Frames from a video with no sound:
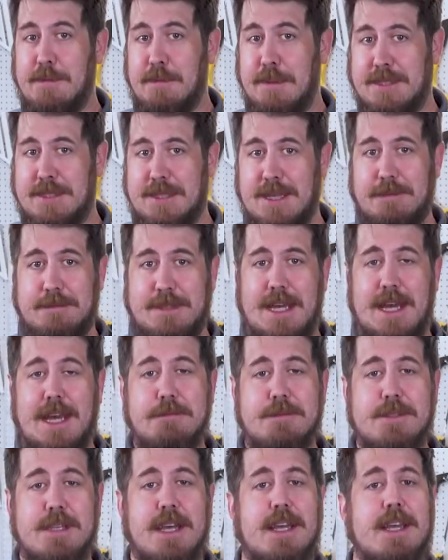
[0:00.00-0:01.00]
but
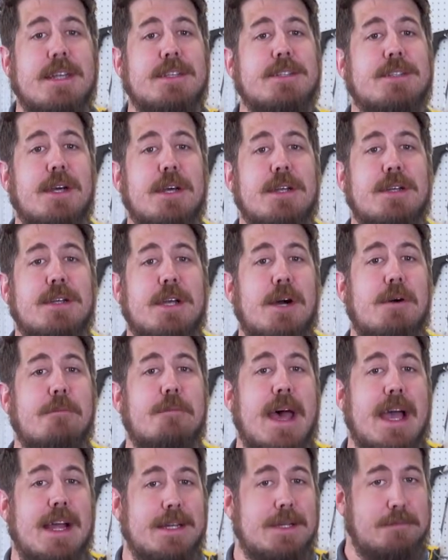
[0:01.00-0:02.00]
sometimes it's good to go
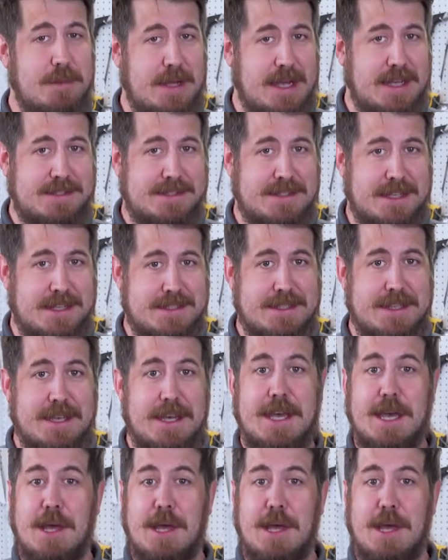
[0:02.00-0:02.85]
back to basics.